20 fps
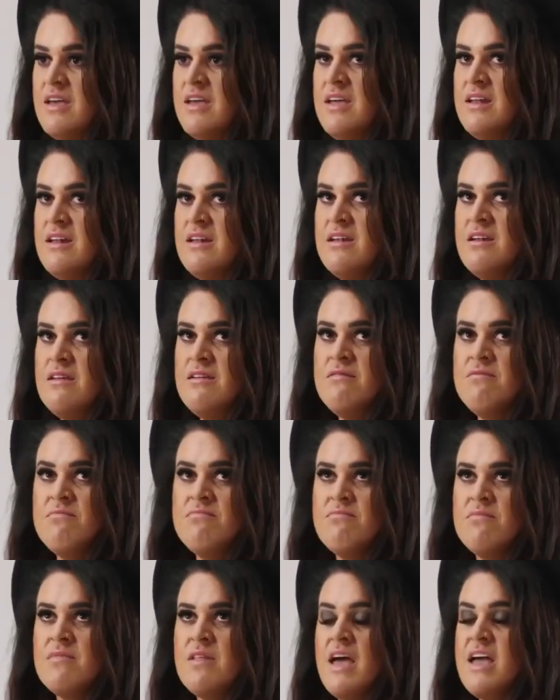in
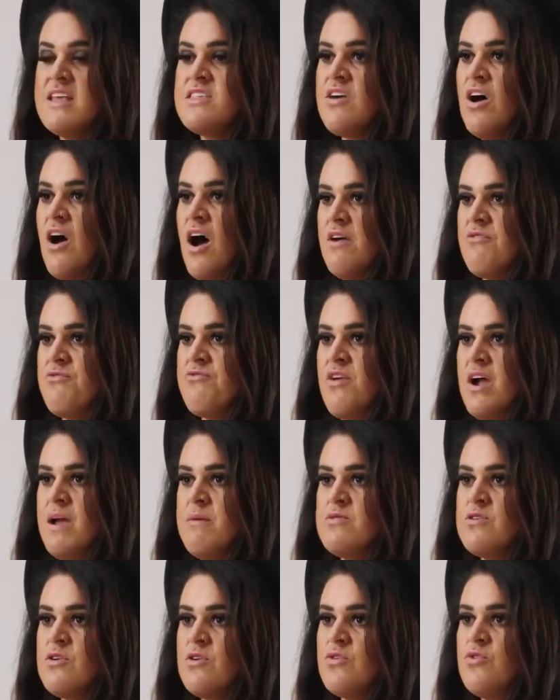a time
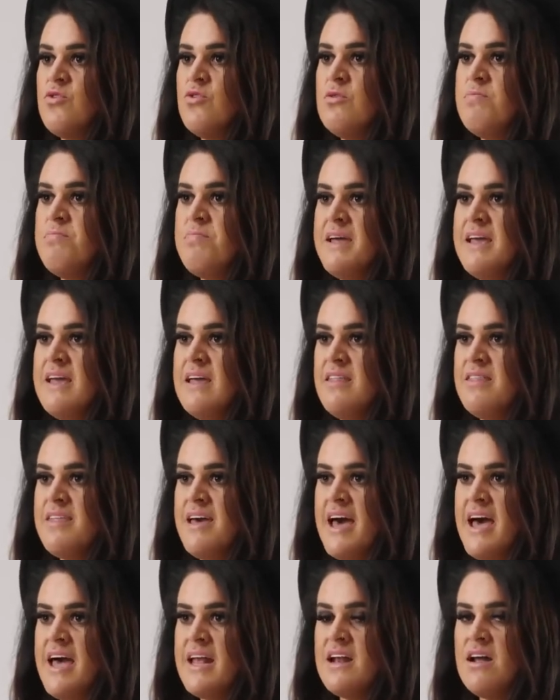frame. So it could be
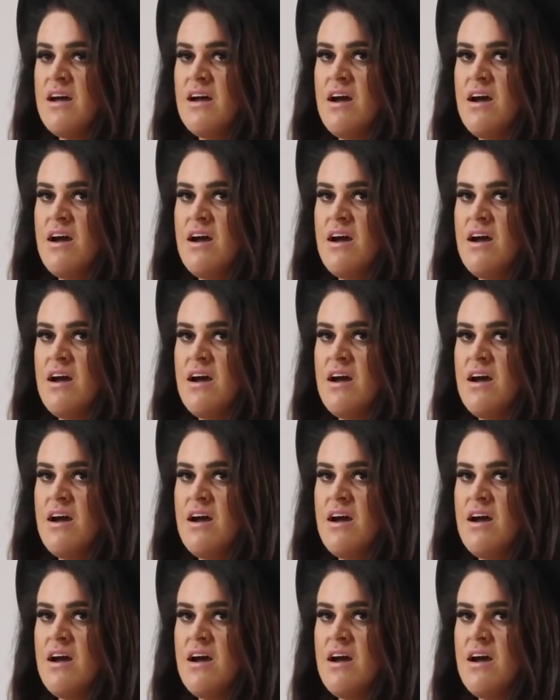that